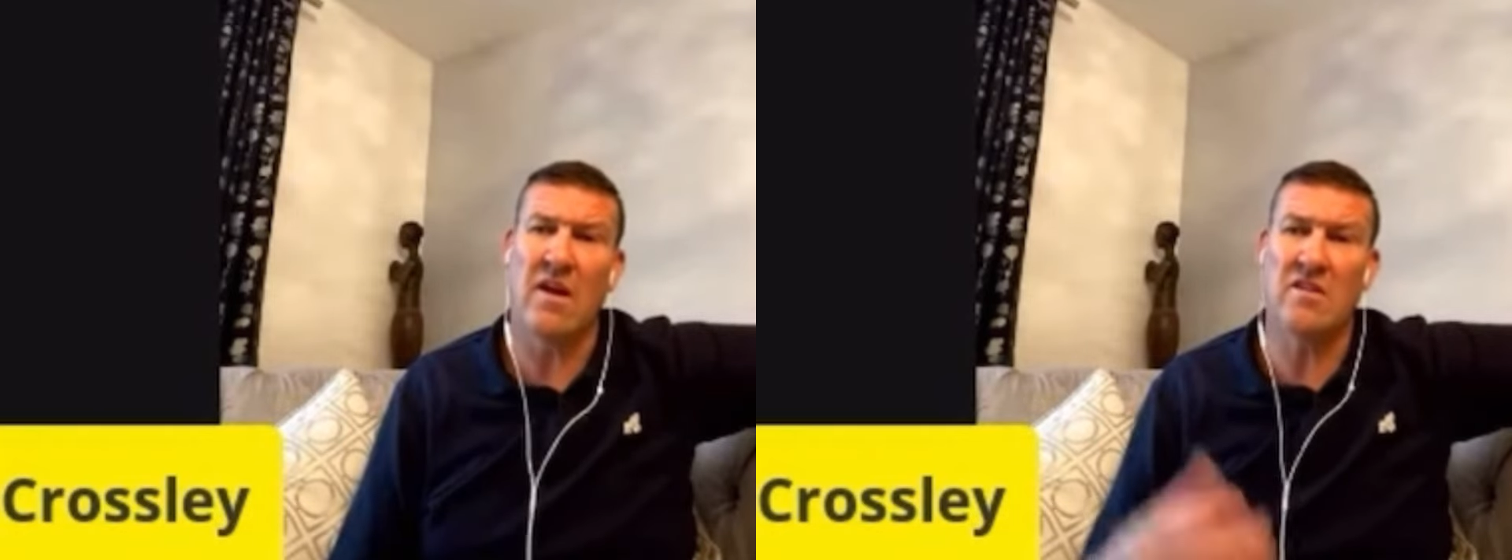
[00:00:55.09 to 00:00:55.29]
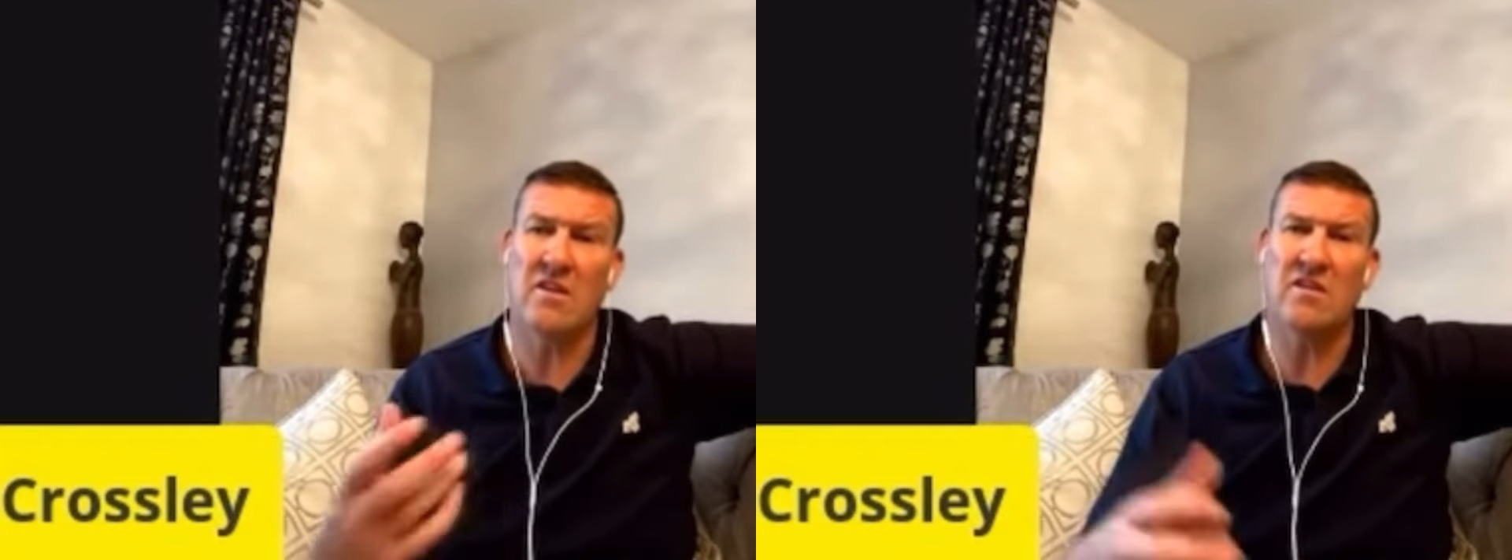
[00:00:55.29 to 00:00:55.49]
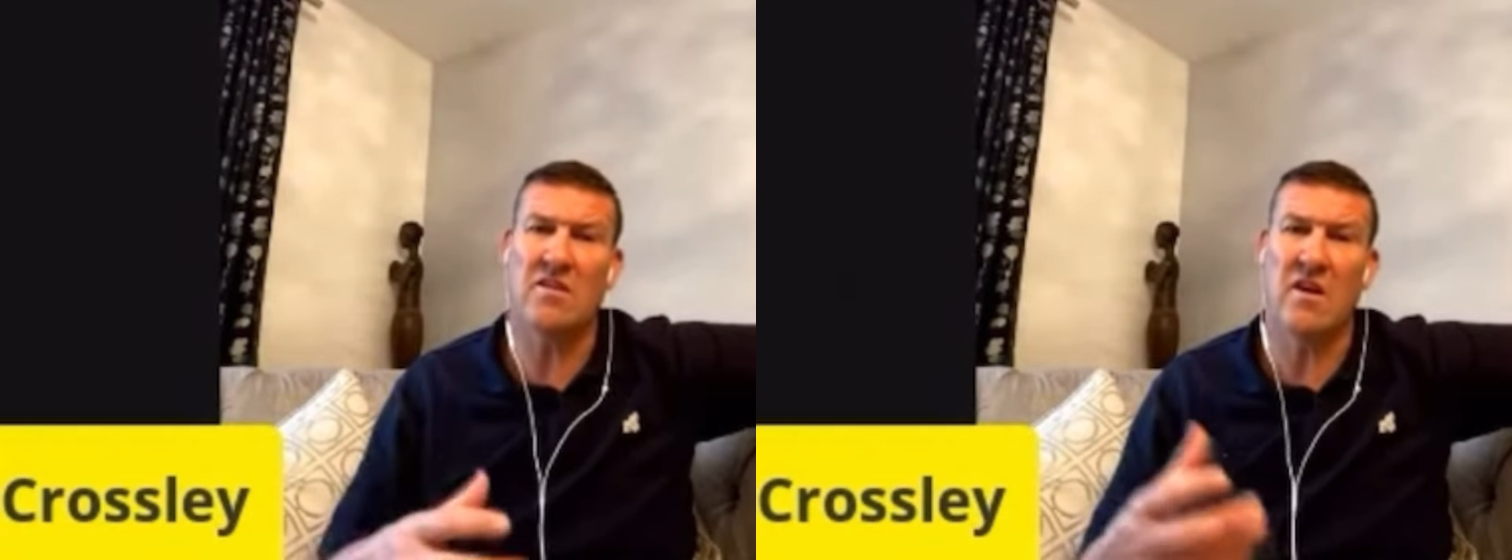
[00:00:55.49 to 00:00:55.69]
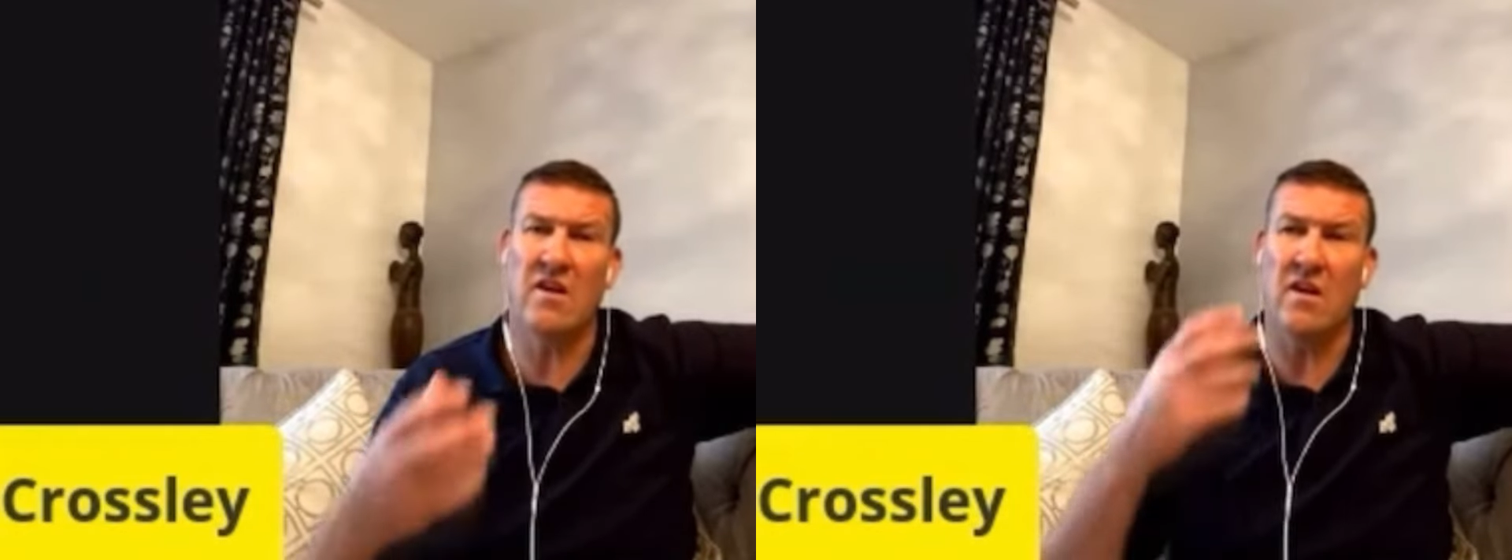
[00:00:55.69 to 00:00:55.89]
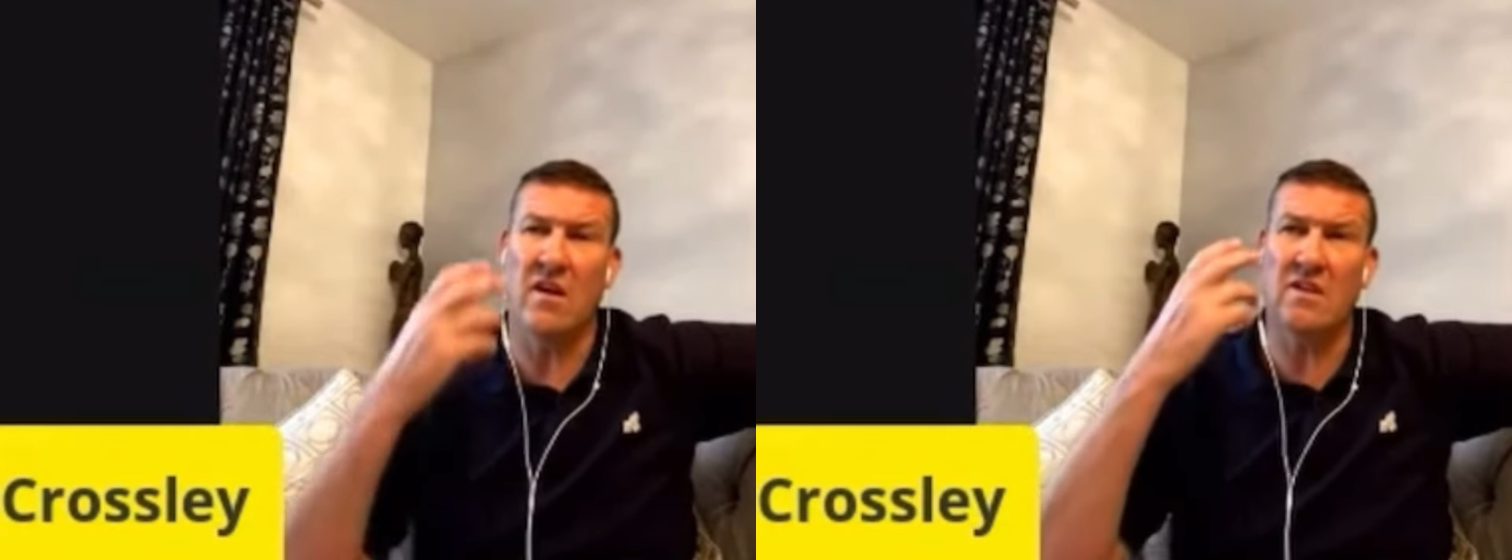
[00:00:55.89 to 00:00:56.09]
his,
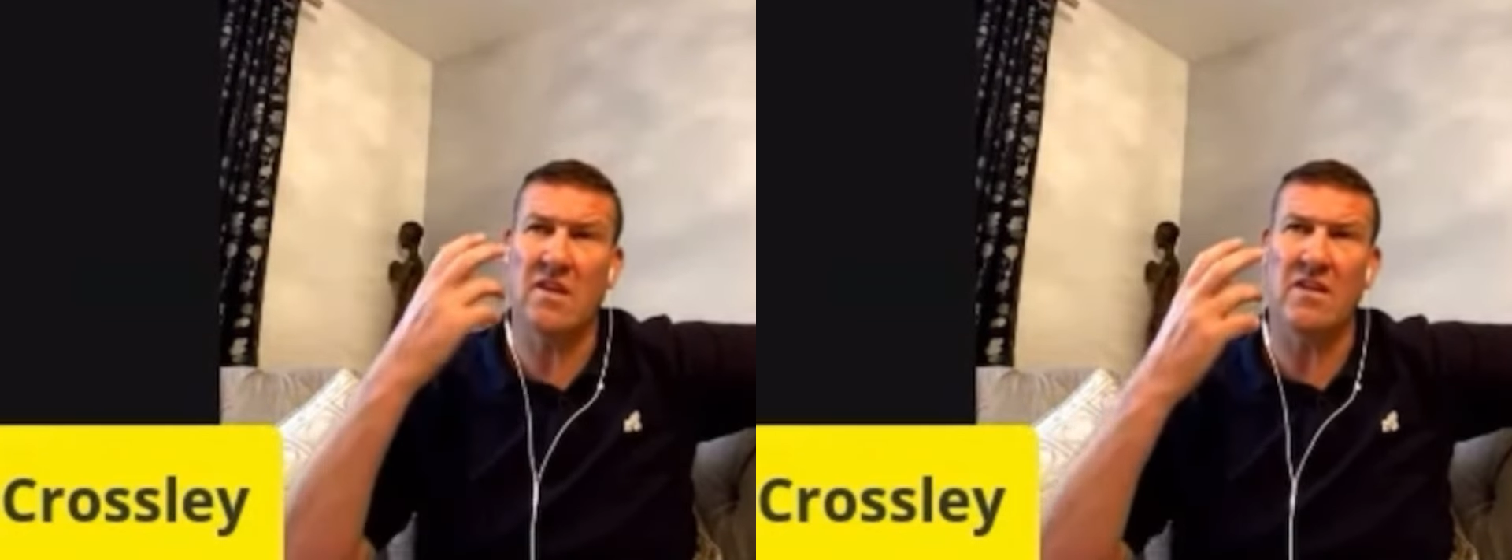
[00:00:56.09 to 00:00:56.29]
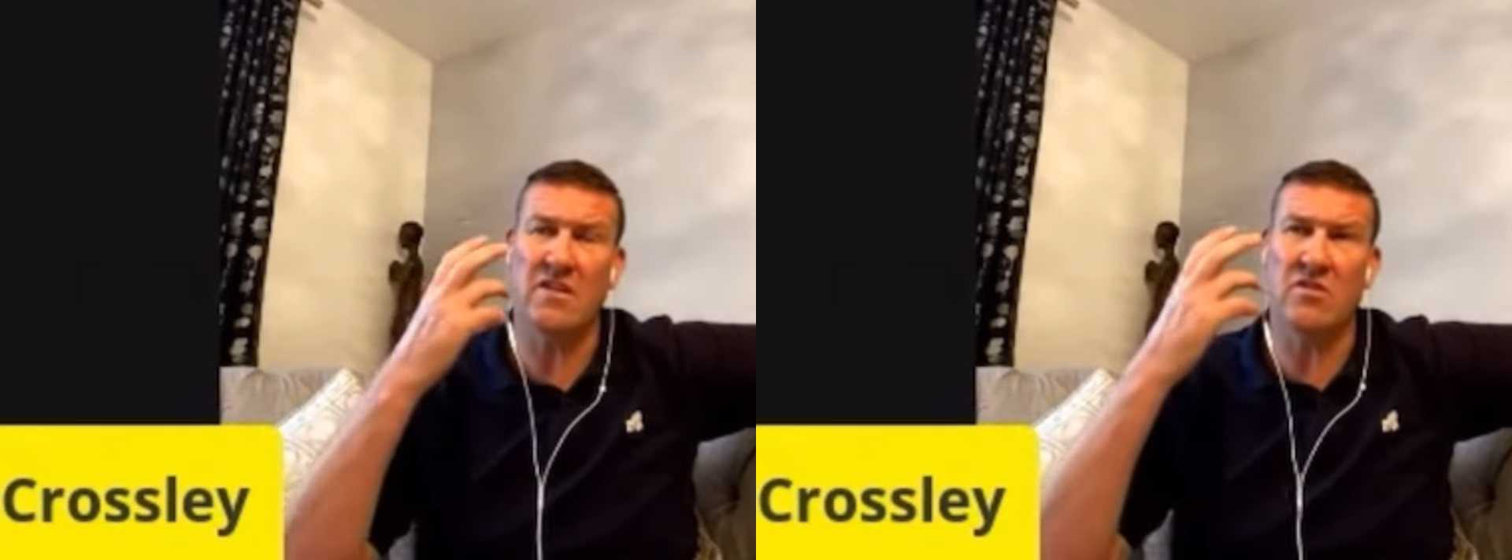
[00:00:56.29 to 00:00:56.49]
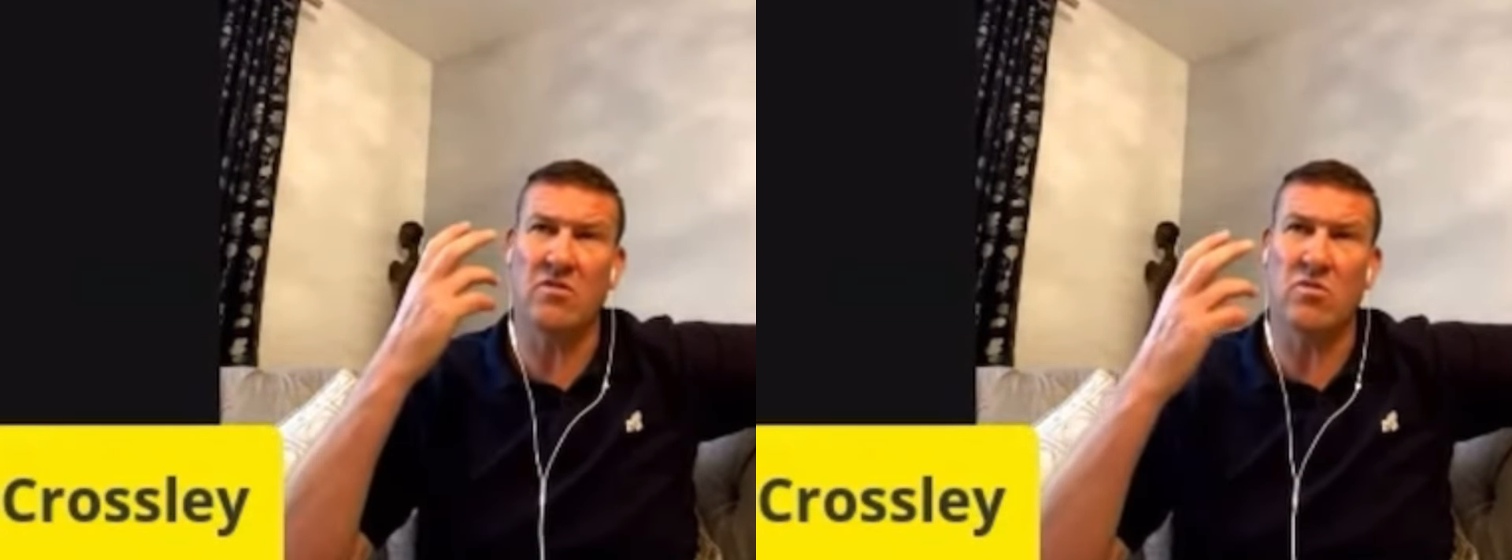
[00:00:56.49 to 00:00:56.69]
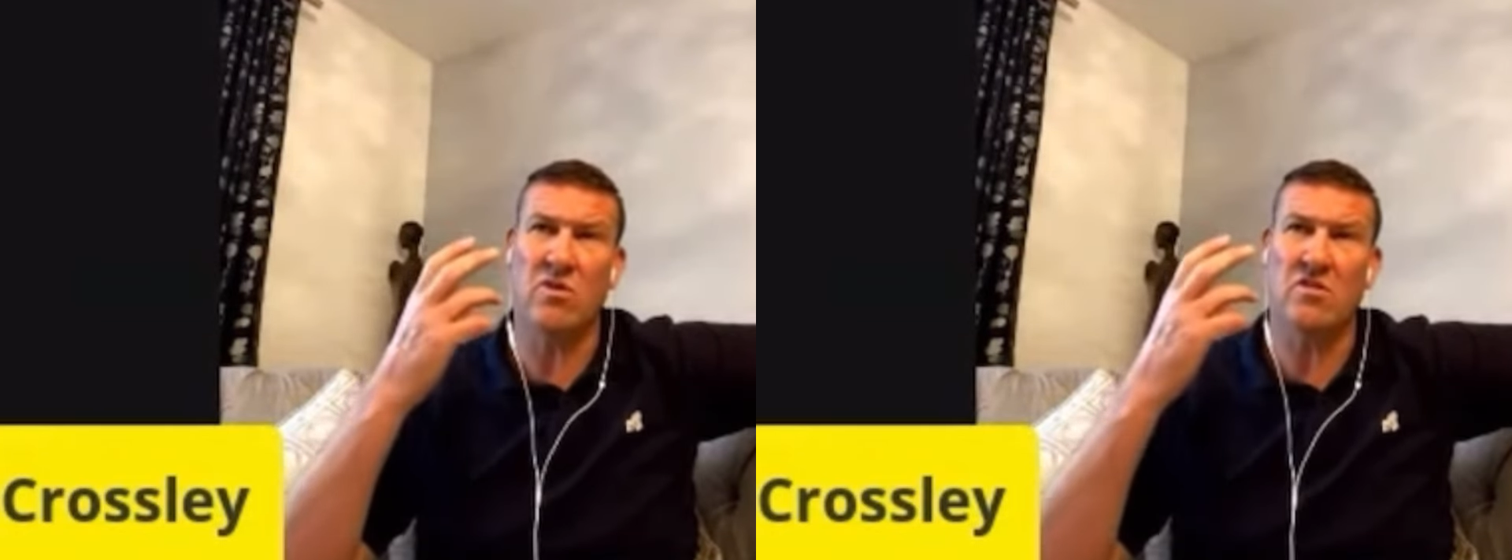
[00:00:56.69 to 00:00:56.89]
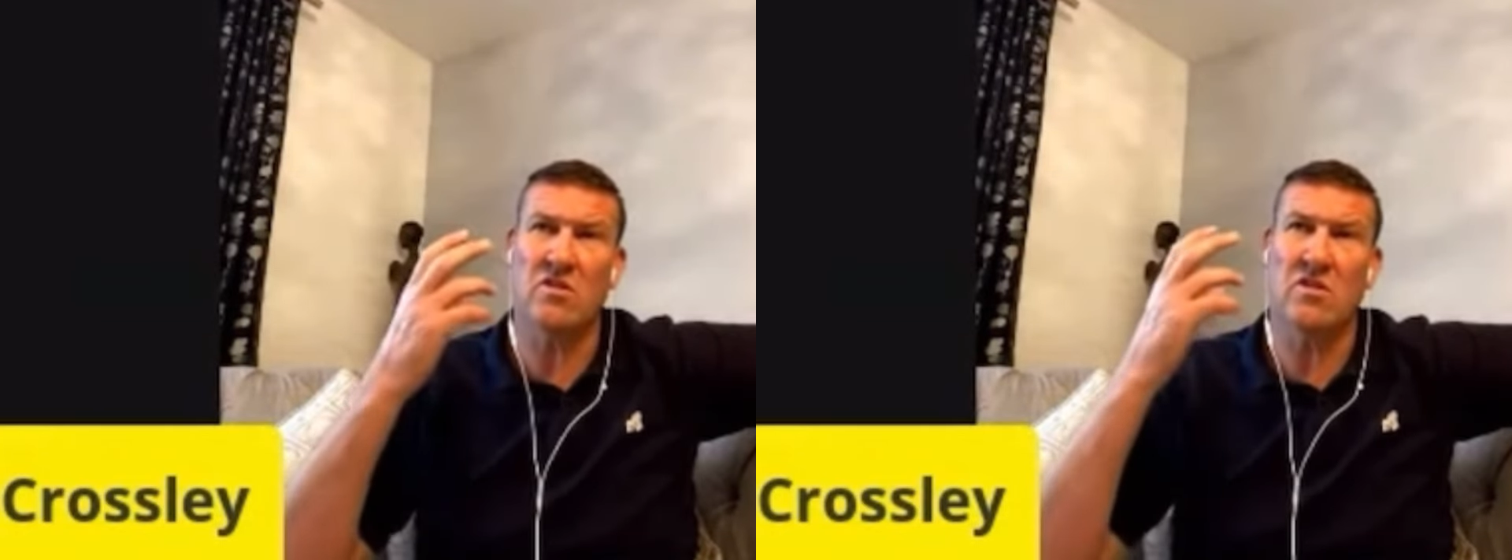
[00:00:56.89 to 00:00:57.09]
atti- his attitude
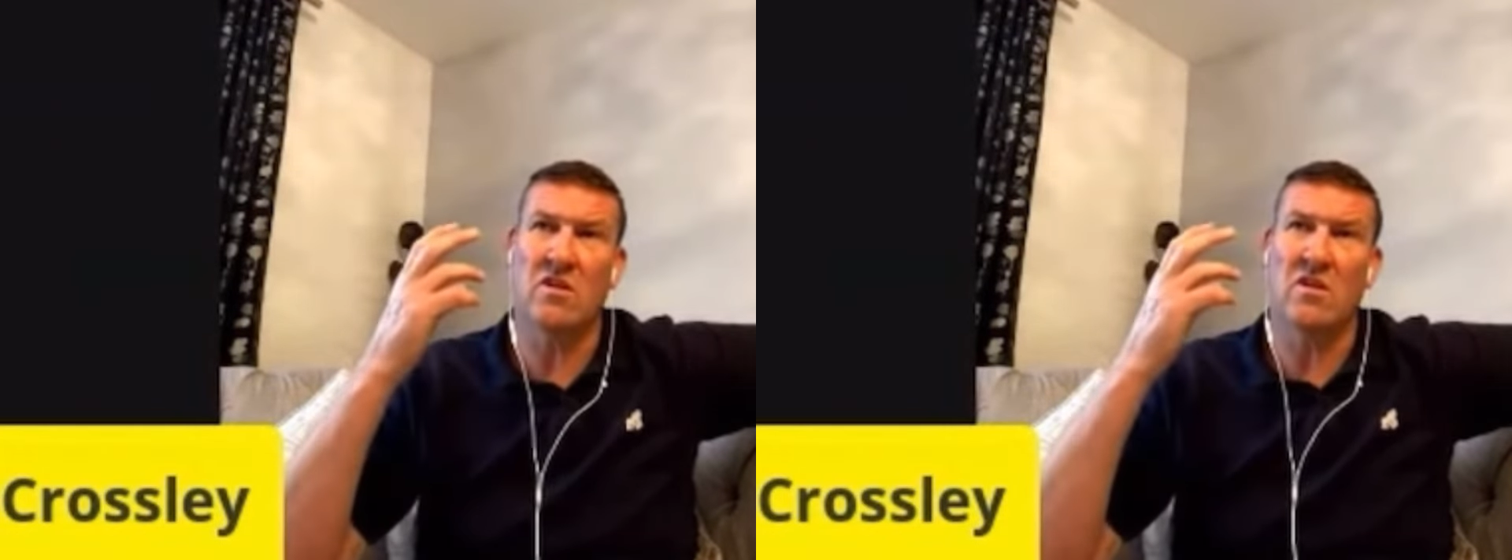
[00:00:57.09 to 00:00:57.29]
was